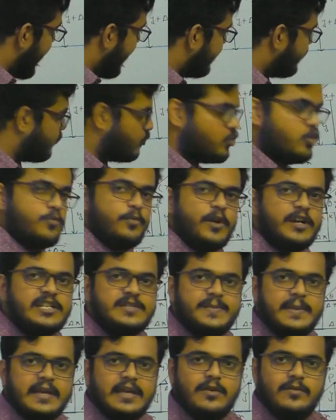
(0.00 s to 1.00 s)
at 2
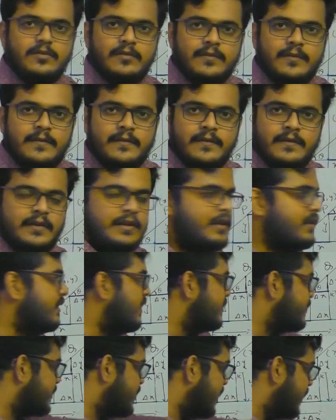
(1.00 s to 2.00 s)
points PQ,
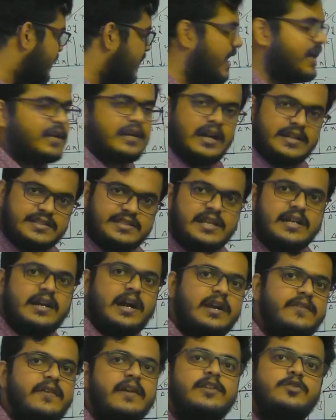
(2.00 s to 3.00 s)
the straight line cuts the
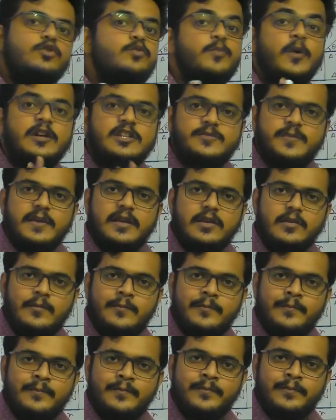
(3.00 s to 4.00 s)
curve at 2 points PQ.
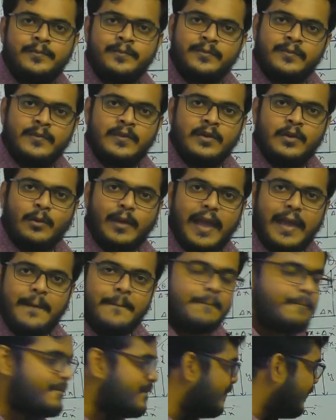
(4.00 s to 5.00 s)

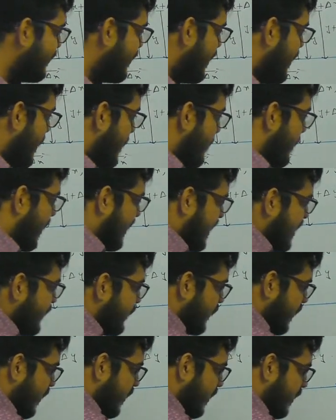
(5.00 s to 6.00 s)
Okay, but
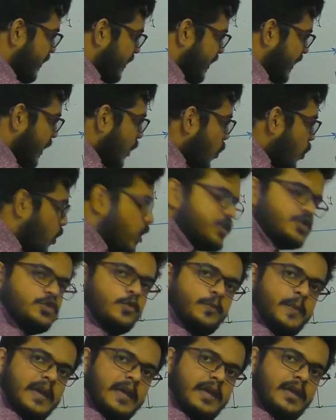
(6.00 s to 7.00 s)
if Q goes
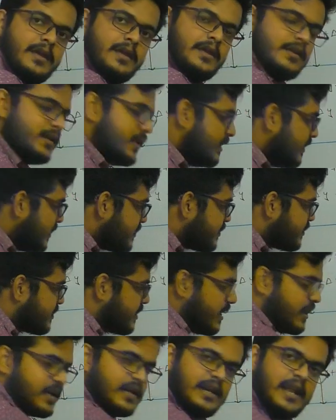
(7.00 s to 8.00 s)
to P, then the
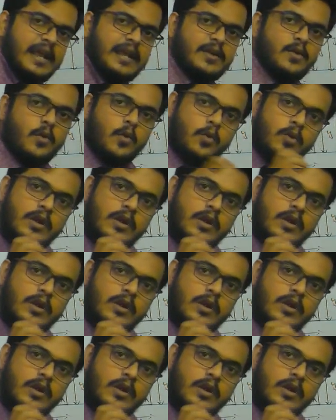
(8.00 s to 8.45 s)
straight line